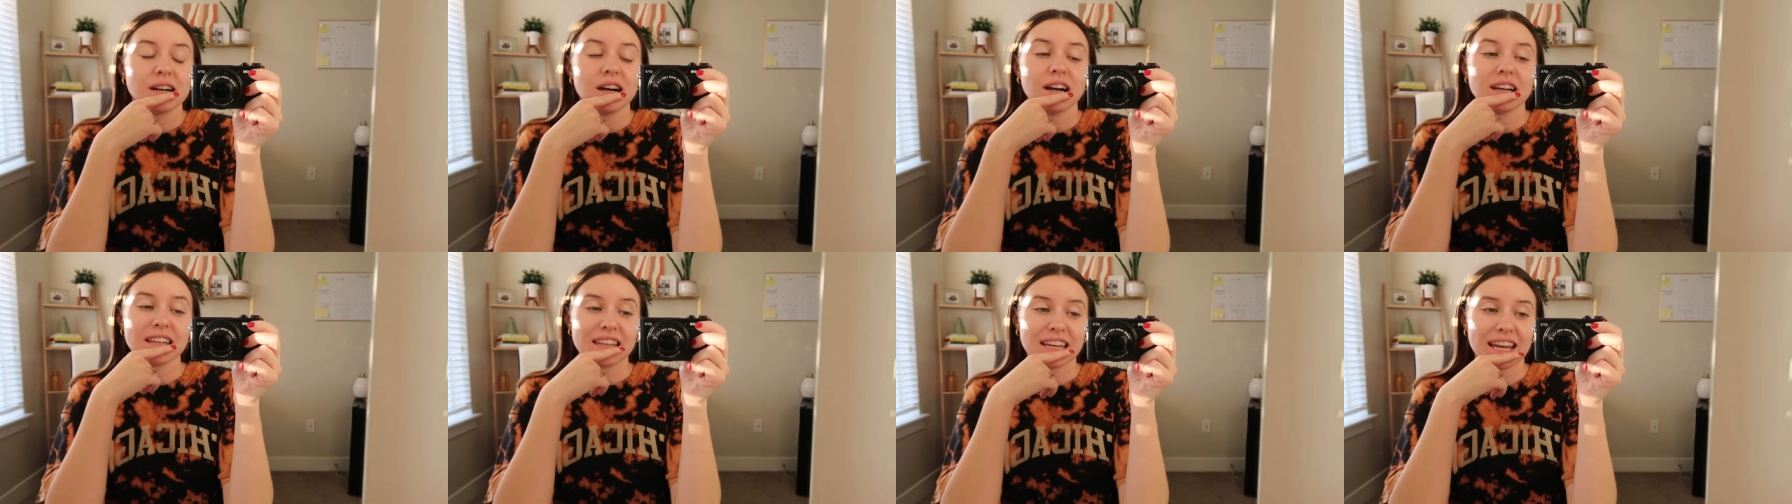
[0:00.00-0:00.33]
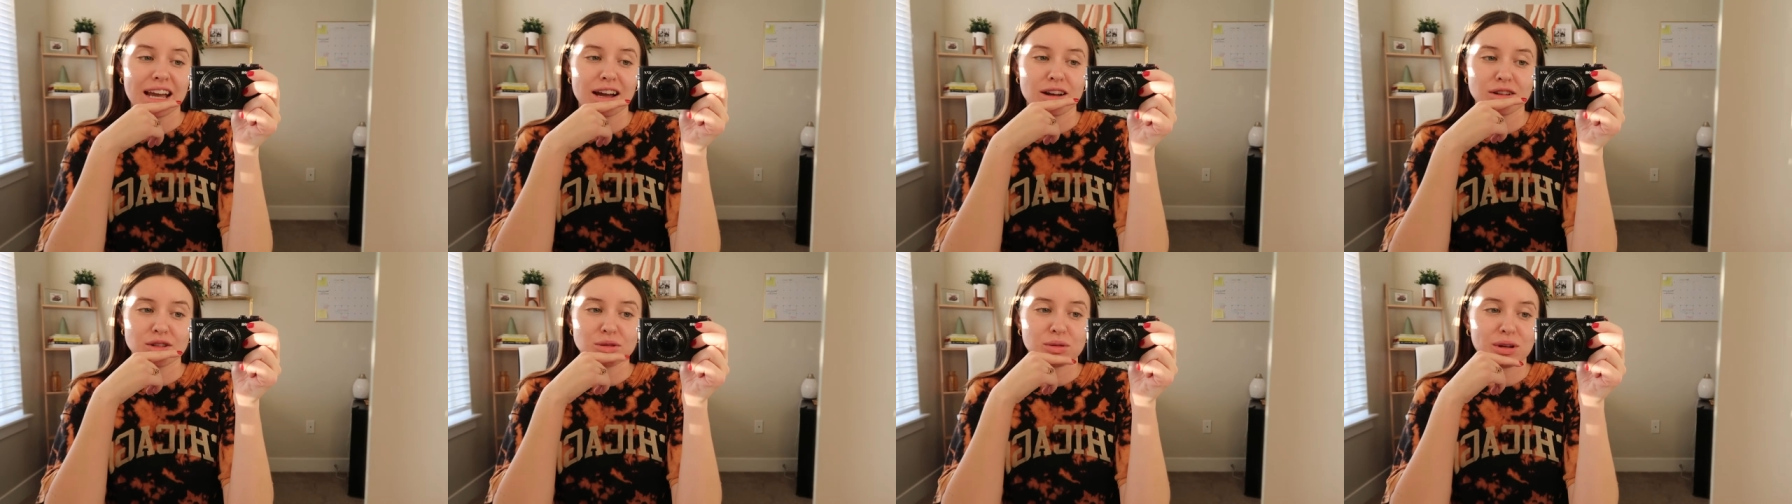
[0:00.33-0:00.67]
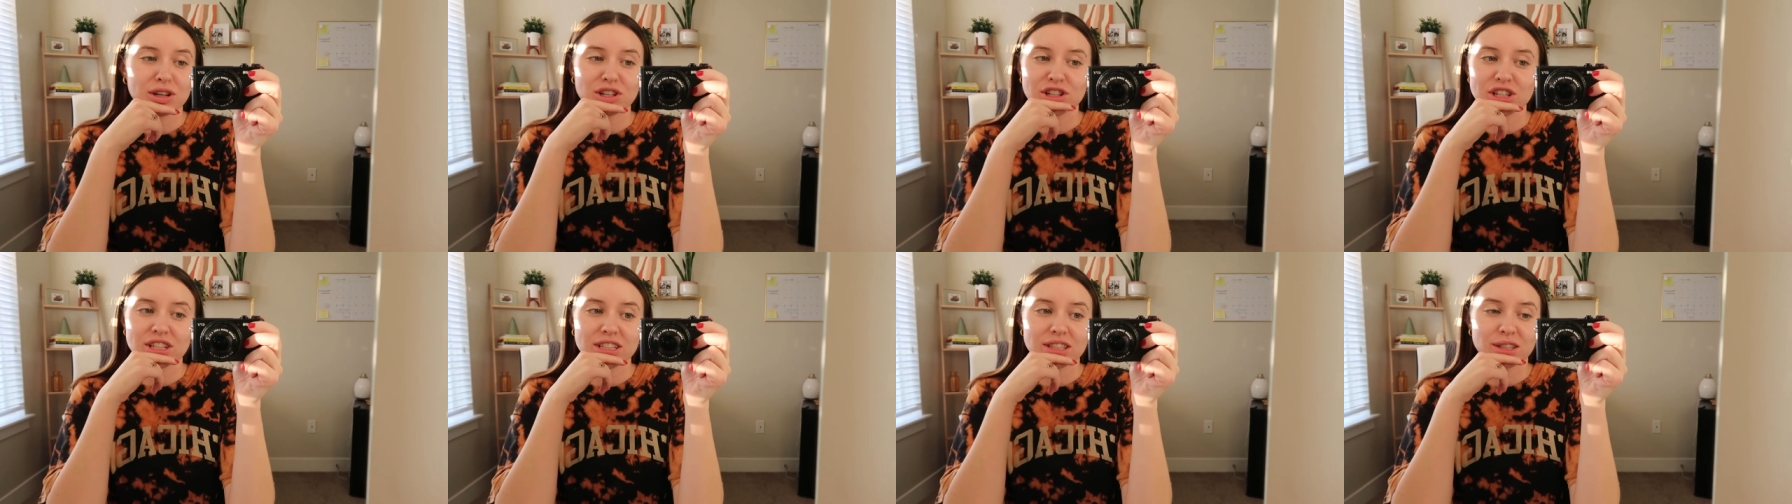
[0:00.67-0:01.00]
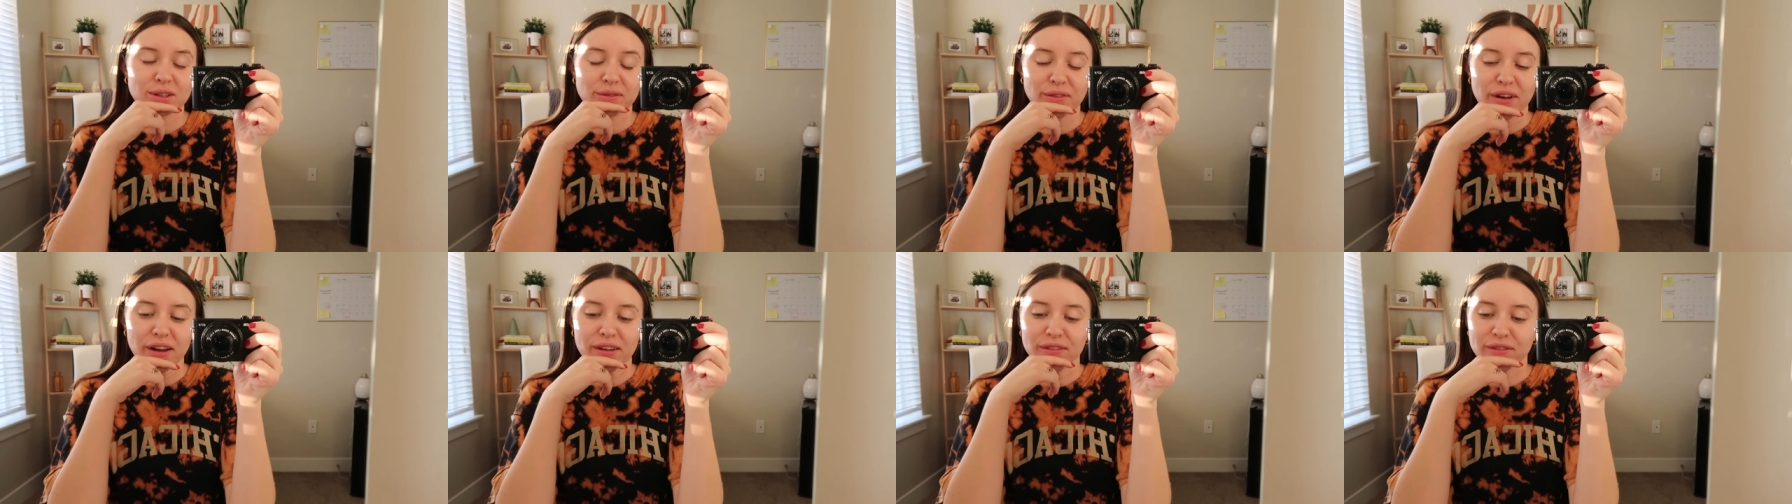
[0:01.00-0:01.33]
on the couch watching
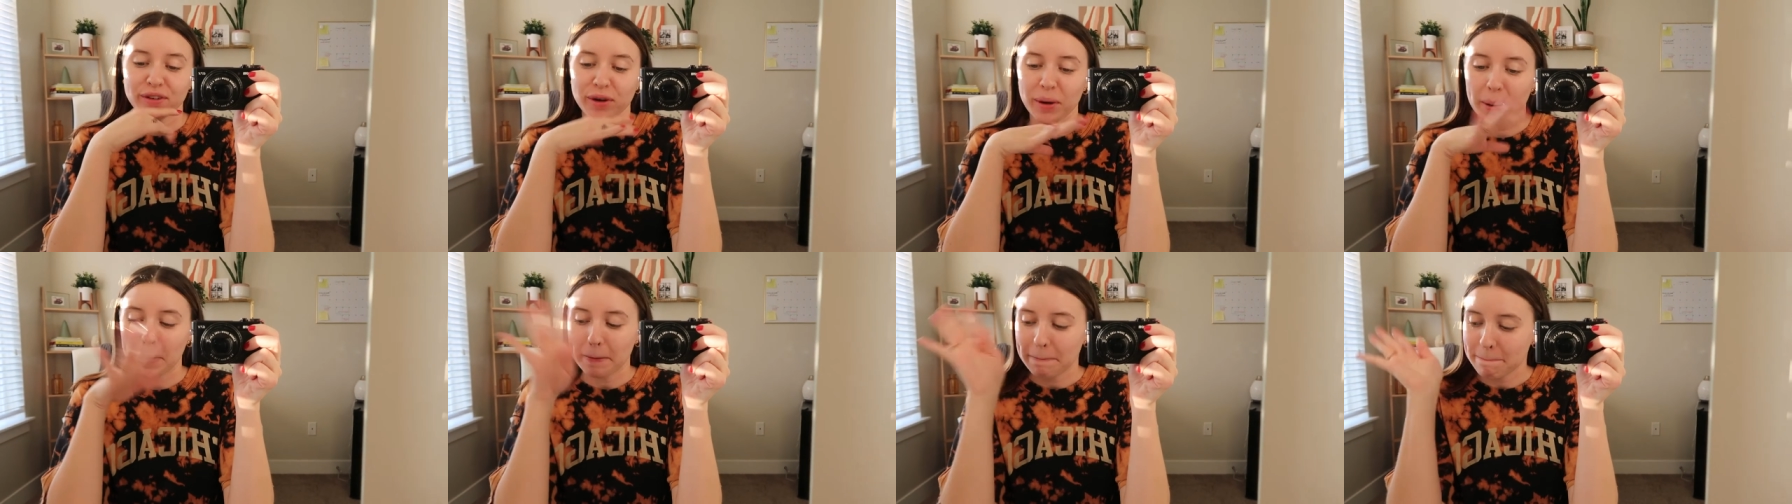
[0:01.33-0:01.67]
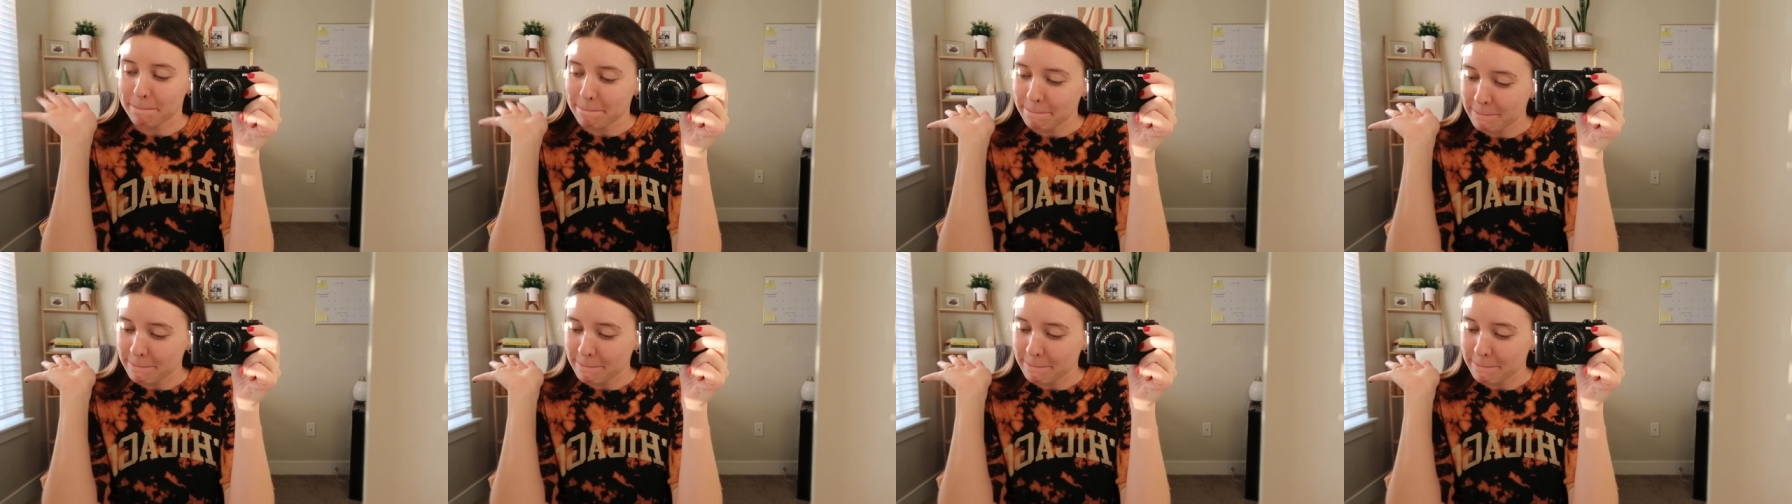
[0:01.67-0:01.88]
Survivor.